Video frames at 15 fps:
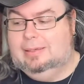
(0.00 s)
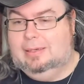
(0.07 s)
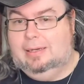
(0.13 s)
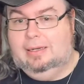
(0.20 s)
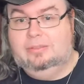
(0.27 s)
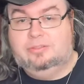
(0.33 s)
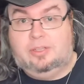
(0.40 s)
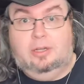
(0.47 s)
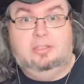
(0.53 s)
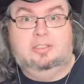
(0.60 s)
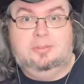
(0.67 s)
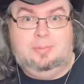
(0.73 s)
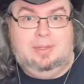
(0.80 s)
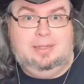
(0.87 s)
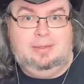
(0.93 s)
it's going
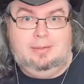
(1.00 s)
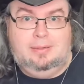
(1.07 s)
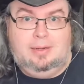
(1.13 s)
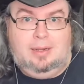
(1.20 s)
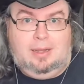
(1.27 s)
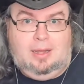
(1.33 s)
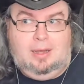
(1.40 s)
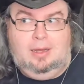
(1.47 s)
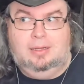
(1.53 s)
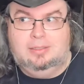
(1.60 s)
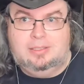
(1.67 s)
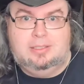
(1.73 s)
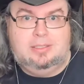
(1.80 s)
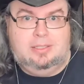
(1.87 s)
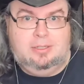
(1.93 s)
to be hard
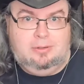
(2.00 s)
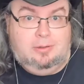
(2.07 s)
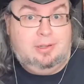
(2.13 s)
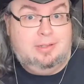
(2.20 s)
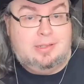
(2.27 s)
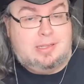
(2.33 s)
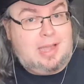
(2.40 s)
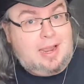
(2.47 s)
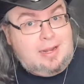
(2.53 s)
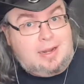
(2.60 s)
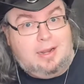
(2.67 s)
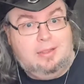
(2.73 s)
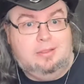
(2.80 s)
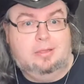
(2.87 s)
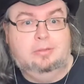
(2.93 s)
to contain
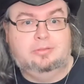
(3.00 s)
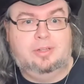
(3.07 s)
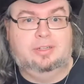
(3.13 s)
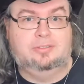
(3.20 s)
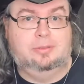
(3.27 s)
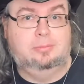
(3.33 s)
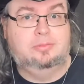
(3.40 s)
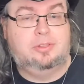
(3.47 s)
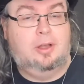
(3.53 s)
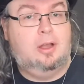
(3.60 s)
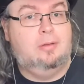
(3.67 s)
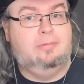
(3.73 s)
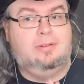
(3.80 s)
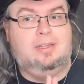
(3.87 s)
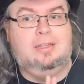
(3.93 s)
that enthusiasm. So
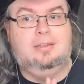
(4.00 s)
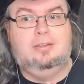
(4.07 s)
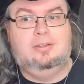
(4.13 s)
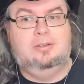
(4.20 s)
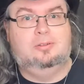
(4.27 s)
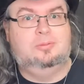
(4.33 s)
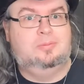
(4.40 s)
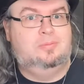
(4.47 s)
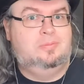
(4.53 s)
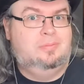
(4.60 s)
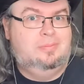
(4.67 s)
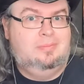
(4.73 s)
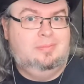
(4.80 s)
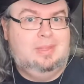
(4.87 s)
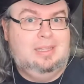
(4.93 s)
hopefully you'll
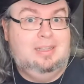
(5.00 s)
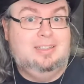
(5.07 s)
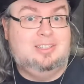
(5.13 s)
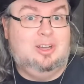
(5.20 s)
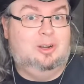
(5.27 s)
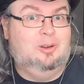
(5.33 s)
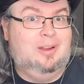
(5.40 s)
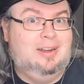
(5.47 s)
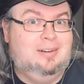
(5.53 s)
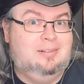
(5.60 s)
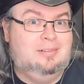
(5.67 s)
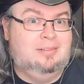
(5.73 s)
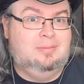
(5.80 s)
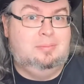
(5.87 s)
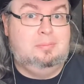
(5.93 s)
tolerate
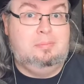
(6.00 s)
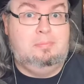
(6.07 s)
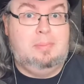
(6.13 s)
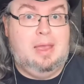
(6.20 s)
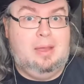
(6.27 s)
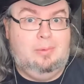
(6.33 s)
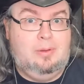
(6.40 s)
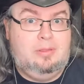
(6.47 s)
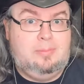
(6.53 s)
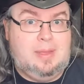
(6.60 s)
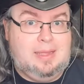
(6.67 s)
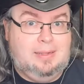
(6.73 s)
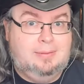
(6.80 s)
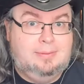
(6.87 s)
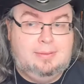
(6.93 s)
and bear with
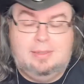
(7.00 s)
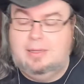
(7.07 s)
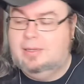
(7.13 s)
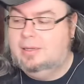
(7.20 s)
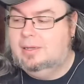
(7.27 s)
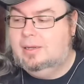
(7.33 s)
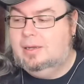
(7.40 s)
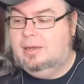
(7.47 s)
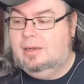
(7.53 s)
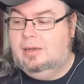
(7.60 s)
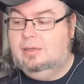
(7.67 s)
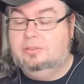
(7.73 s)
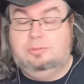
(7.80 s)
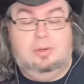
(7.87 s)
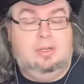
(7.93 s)
me.
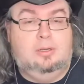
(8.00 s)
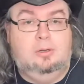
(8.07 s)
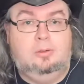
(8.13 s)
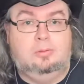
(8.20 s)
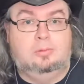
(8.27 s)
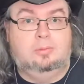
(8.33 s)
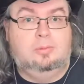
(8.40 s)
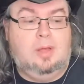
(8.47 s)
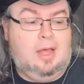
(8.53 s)
It's really cool.